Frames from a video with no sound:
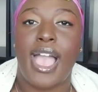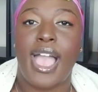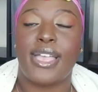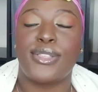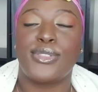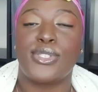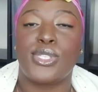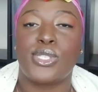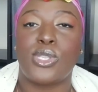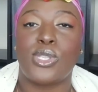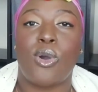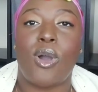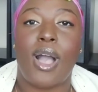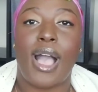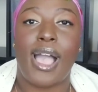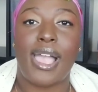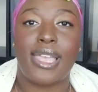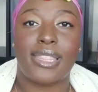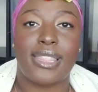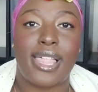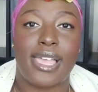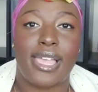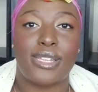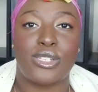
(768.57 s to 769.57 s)
and so
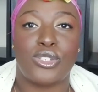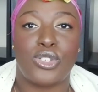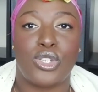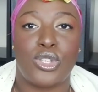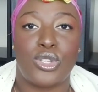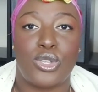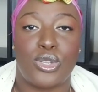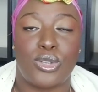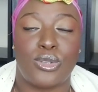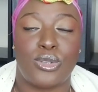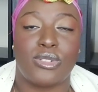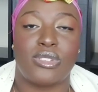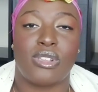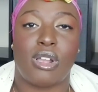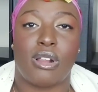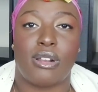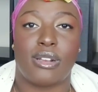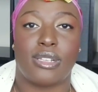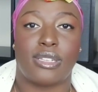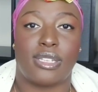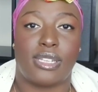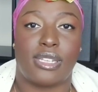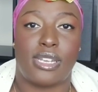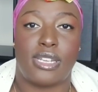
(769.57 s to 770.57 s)
I like to use
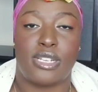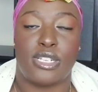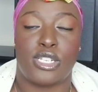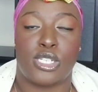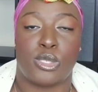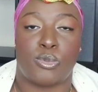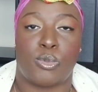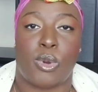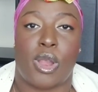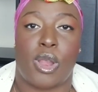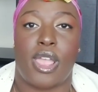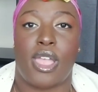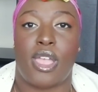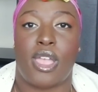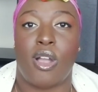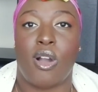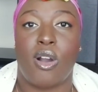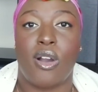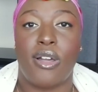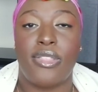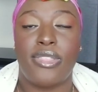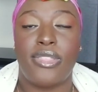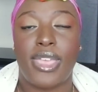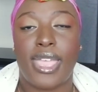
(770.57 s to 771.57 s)
our linen spray
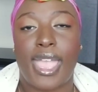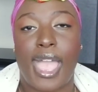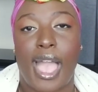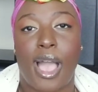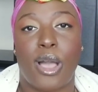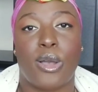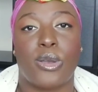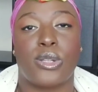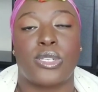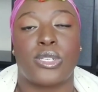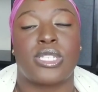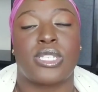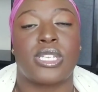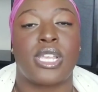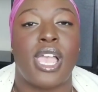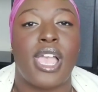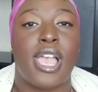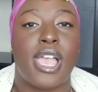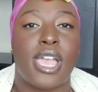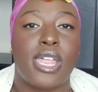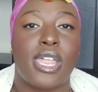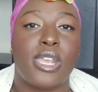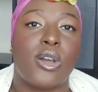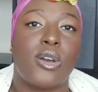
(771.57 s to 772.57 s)
on the couch
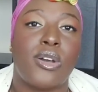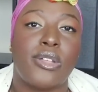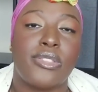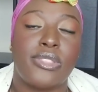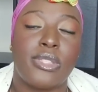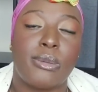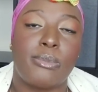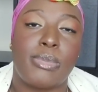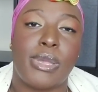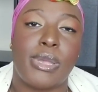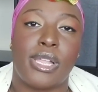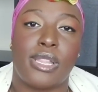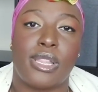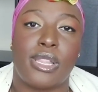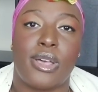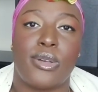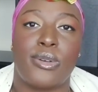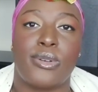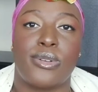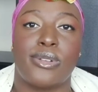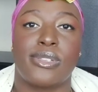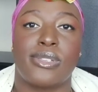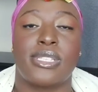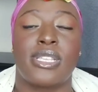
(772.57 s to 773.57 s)
and on the
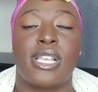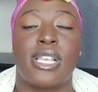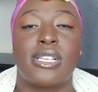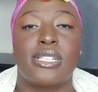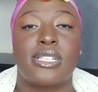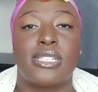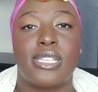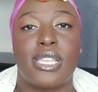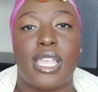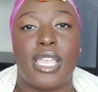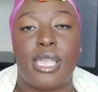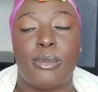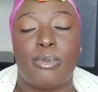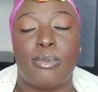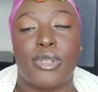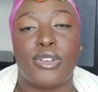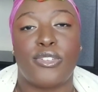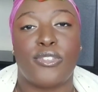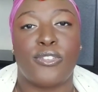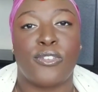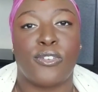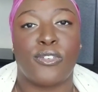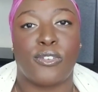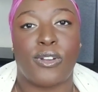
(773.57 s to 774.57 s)
pillows to keep
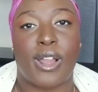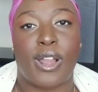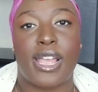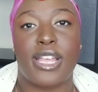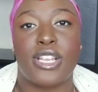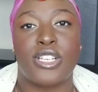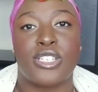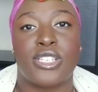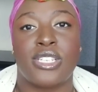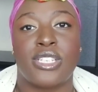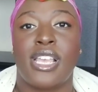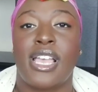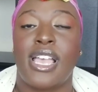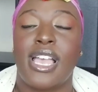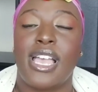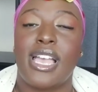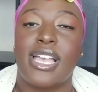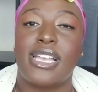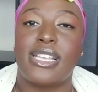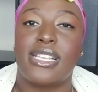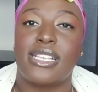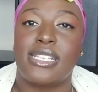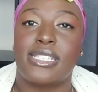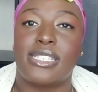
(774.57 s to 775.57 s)
it fresh
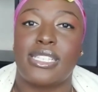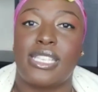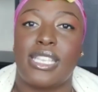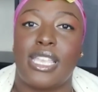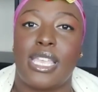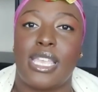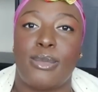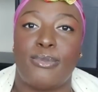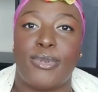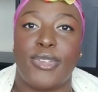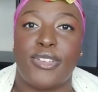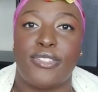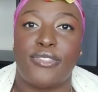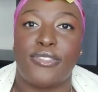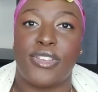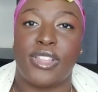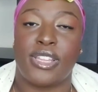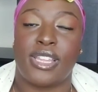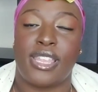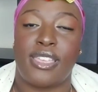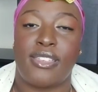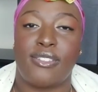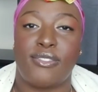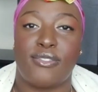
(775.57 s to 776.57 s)
and to keep it
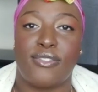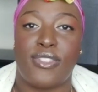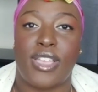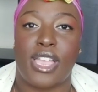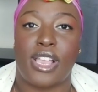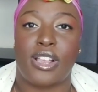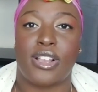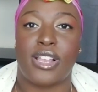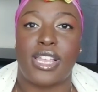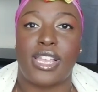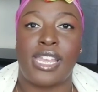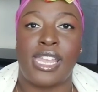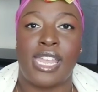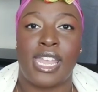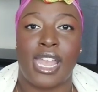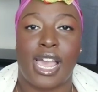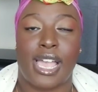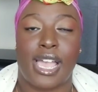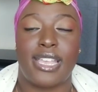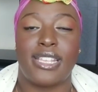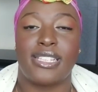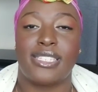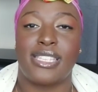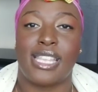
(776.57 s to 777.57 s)
feeling very
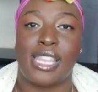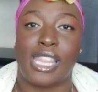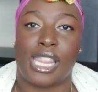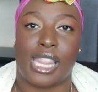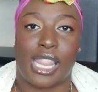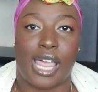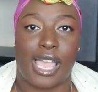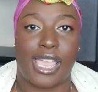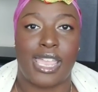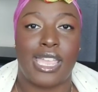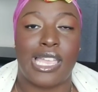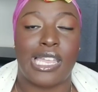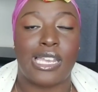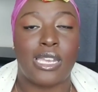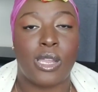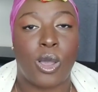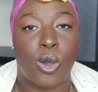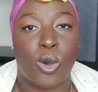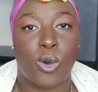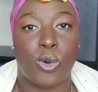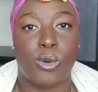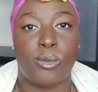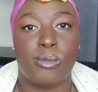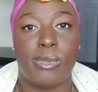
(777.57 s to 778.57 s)
nice and light and
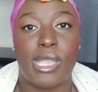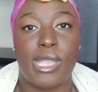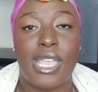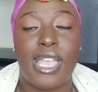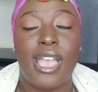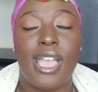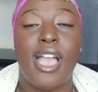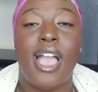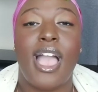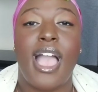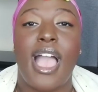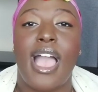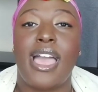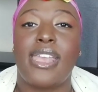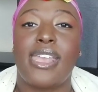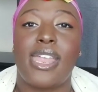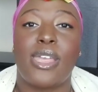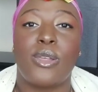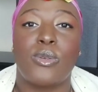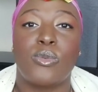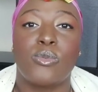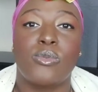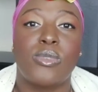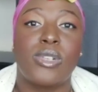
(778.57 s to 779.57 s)
homey. And
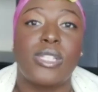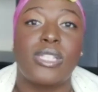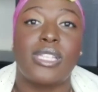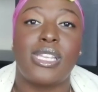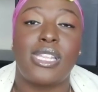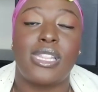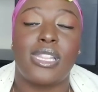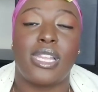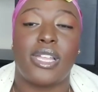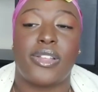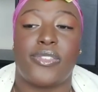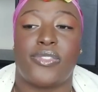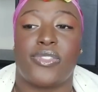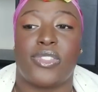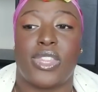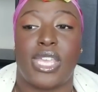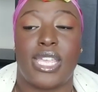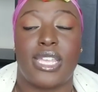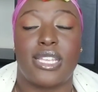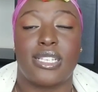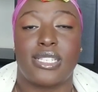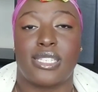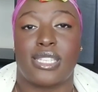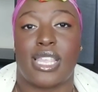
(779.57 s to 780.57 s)
I really love
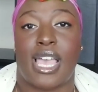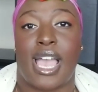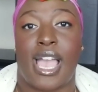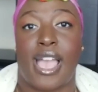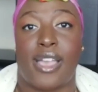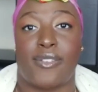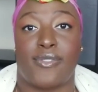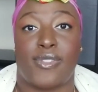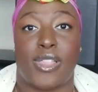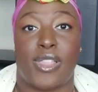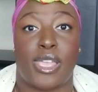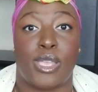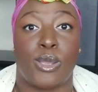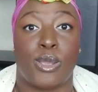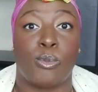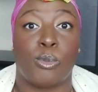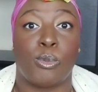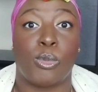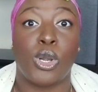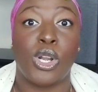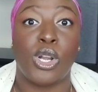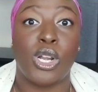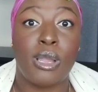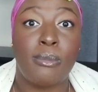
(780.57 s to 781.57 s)
things that have like
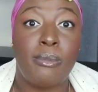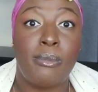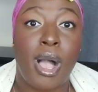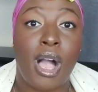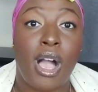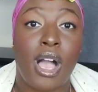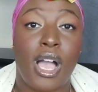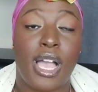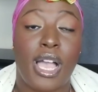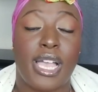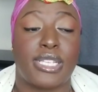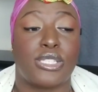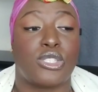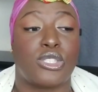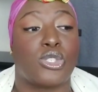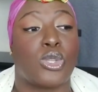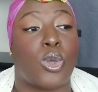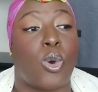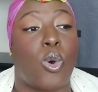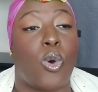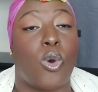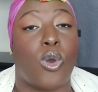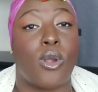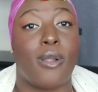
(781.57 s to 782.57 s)
bergamot
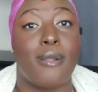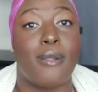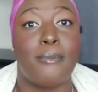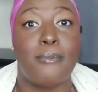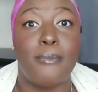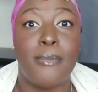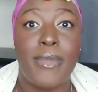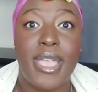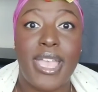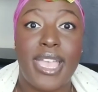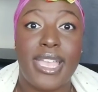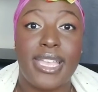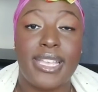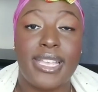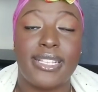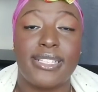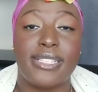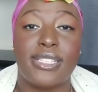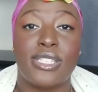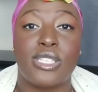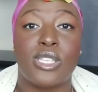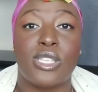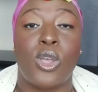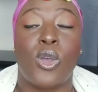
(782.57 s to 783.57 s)
or
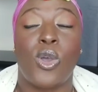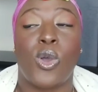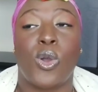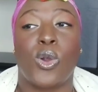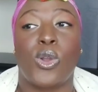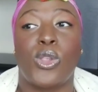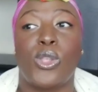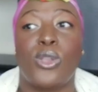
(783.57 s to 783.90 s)
mint or